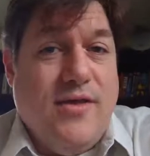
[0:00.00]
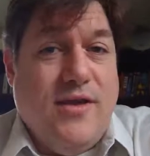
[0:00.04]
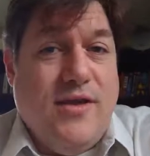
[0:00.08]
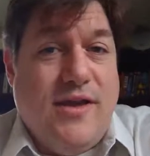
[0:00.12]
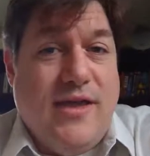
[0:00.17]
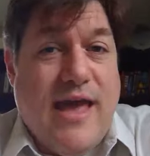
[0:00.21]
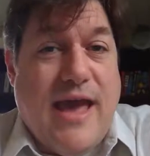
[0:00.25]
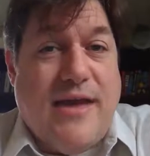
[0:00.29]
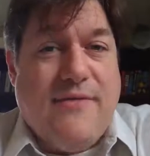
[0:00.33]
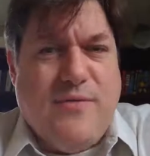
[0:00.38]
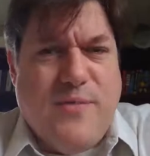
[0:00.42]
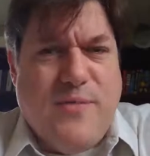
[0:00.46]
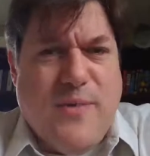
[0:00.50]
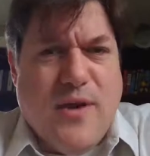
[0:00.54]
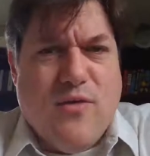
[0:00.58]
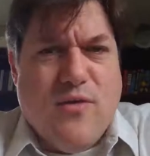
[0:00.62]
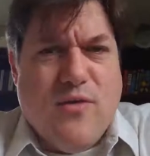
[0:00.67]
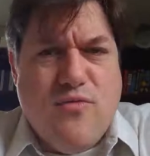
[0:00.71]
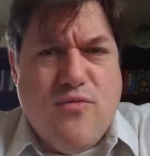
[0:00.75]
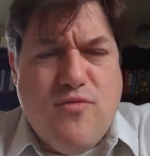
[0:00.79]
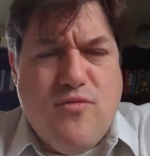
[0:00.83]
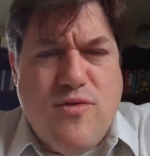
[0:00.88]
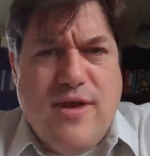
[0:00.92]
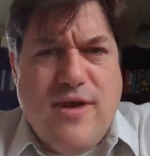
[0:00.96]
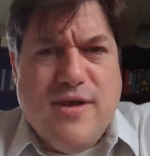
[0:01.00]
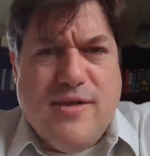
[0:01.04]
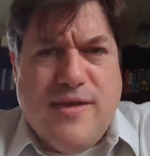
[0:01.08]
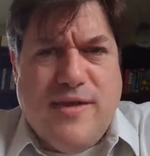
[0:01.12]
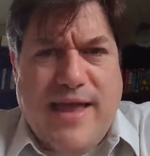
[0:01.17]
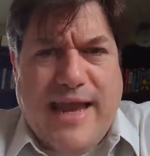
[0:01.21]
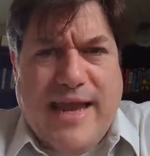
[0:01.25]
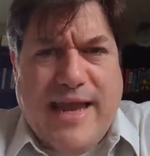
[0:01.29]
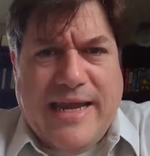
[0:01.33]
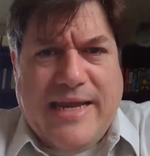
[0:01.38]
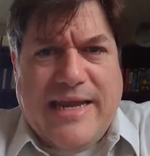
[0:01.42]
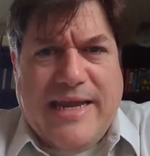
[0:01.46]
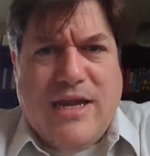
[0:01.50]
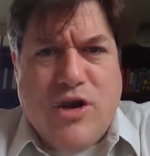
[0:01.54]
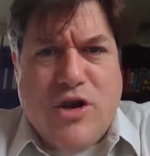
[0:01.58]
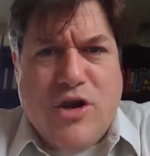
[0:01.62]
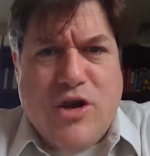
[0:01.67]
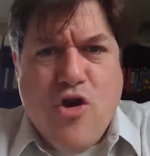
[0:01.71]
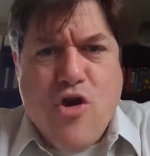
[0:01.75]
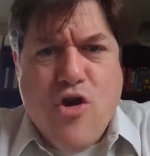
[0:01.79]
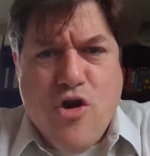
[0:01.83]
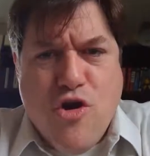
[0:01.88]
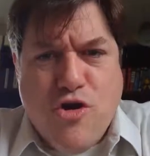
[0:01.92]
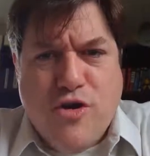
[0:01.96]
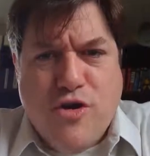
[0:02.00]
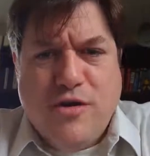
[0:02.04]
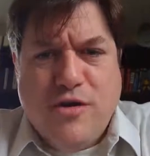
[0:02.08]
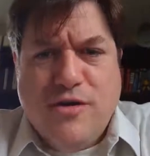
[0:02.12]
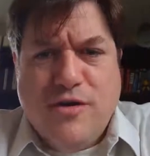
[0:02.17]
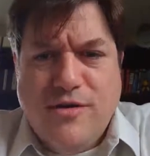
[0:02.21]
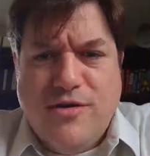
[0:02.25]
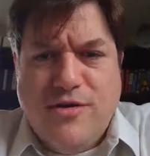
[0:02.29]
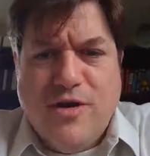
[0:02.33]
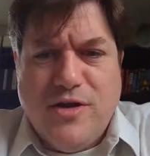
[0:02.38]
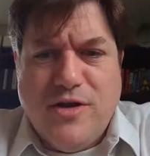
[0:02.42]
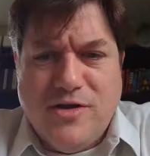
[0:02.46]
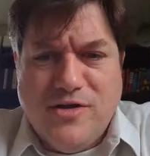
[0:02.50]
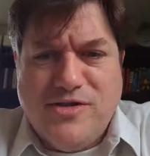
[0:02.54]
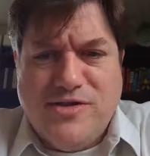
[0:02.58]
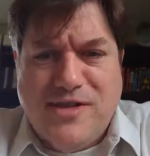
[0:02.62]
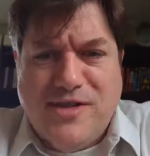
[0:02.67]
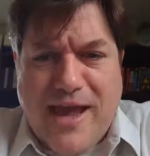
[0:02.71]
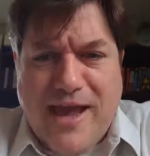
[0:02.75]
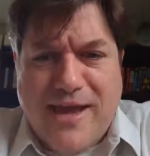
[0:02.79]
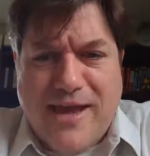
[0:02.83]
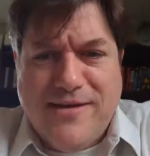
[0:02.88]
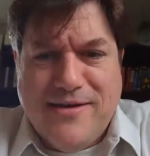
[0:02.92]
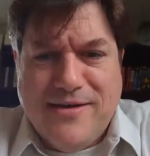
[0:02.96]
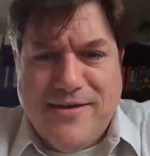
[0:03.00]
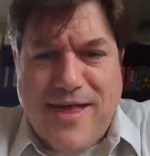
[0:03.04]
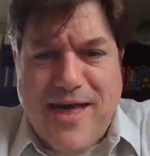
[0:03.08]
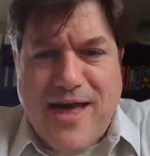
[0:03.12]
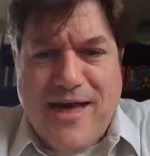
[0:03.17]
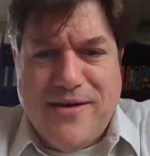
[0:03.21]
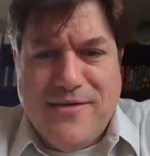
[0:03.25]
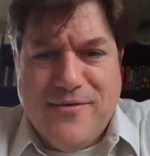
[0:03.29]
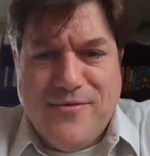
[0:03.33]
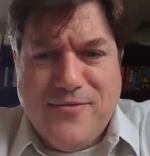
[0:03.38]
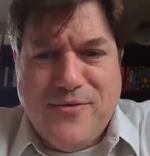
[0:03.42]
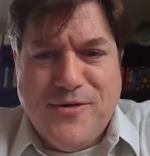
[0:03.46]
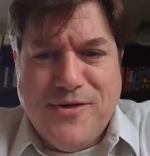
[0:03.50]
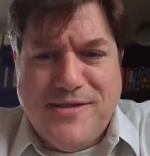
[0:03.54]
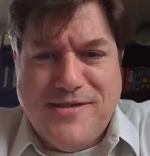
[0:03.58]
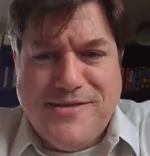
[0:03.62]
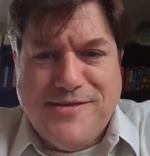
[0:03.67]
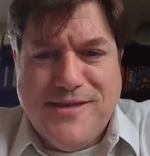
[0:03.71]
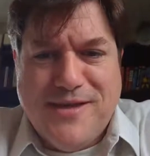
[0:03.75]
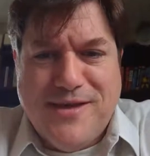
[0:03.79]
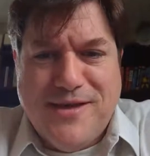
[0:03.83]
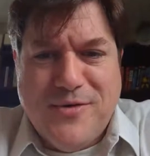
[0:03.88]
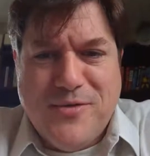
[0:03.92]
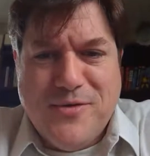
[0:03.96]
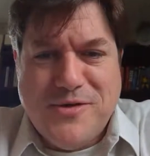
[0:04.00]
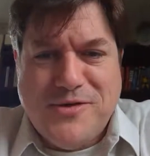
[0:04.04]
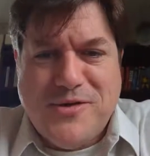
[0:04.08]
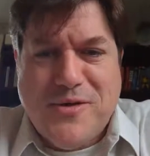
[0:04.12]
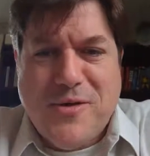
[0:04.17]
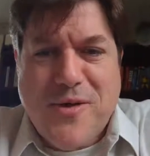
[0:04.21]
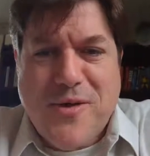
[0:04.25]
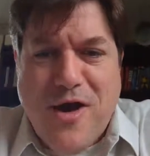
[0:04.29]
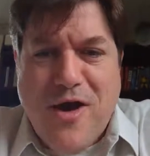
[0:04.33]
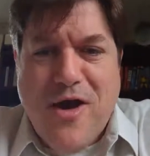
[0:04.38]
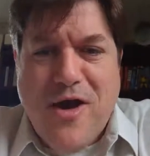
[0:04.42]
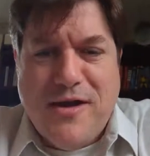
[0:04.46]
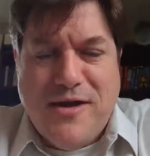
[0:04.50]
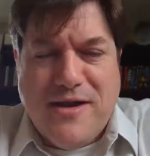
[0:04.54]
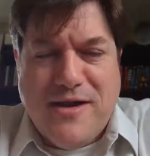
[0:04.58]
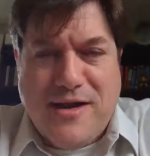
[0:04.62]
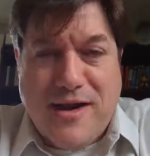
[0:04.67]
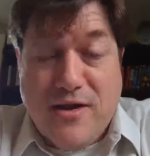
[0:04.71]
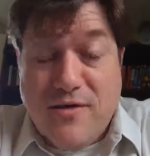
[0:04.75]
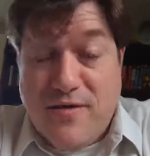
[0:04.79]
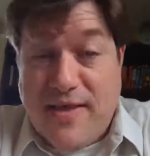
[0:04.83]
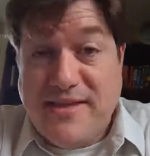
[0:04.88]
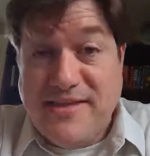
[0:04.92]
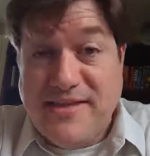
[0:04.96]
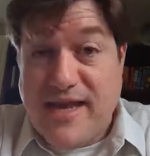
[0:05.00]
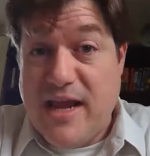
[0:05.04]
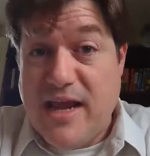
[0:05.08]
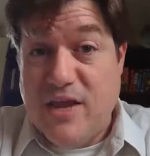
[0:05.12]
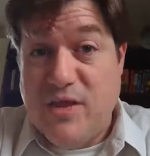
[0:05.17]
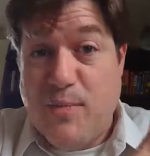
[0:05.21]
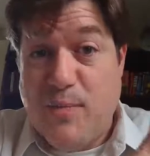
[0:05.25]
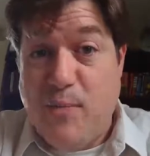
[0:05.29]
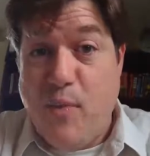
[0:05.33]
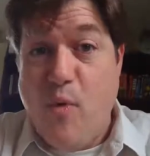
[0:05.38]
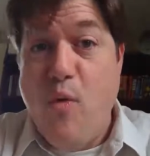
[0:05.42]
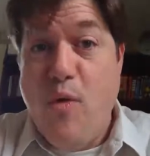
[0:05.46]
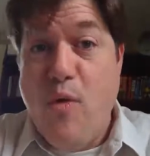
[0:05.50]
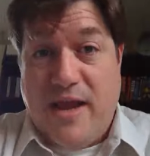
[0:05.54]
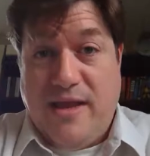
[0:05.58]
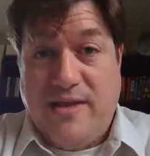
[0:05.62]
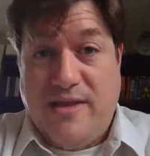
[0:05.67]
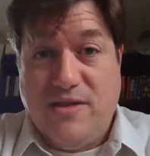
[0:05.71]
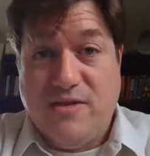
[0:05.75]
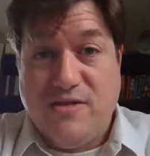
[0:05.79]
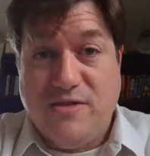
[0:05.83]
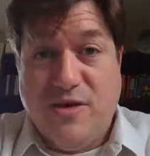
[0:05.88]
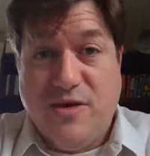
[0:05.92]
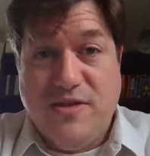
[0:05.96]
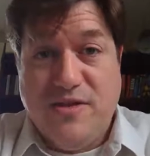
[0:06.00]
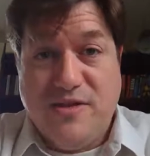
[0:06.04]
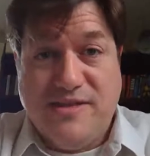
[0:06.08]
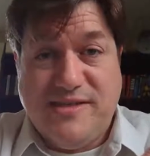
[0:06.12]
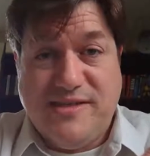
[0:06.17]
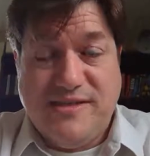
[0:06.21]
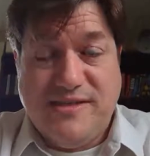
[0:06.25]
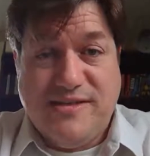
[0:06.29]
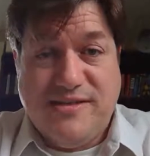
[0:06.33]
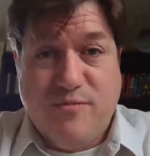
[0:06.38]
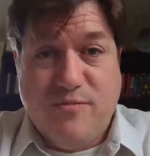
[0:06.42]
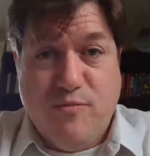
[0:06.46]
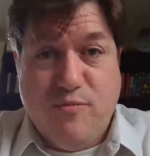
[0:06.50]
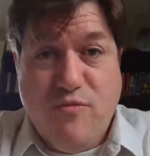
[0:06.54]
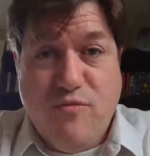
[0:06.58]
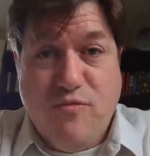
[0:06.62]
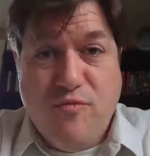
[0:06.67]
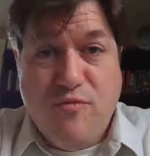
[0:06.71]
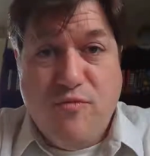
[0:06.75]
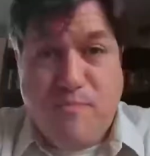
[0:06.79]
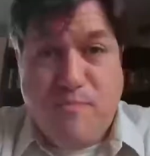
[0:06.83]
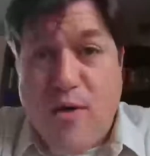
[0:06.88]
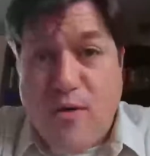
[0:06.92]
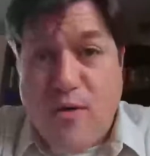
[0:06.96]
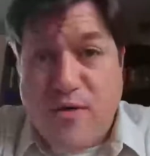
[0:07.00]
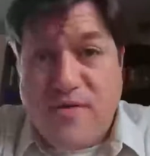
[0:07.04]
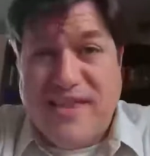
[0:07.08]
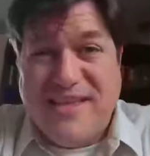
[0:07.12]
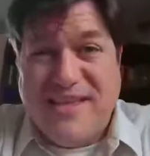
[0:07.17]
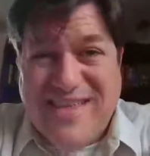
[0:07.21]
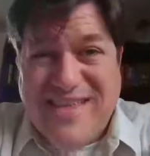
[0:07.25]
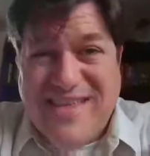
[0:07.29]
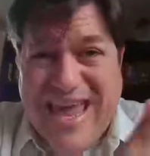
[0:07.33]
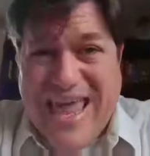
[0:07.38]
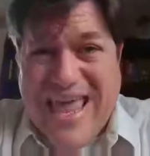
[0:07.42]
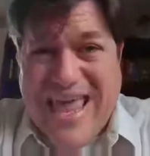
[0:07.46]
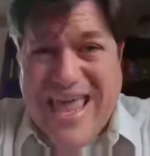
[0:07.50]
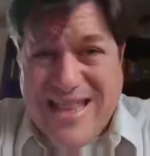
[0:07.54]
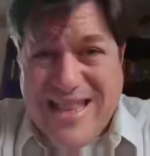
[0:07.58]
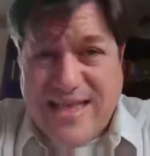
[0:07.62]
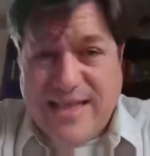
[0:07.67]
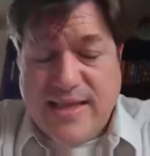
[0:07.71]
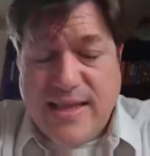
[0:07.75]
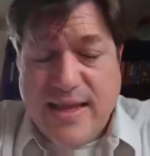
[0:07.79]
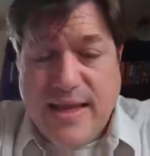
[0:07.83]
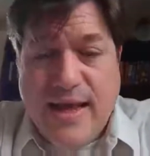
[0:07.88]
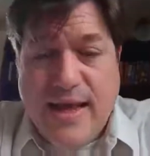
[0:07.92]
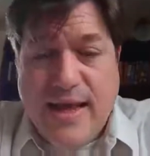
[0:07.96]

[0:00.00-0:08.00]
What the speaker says: you have to be a real AD nerd to understand a lot of what's going on in here. That's kind of the point. There's all this power that's hidden.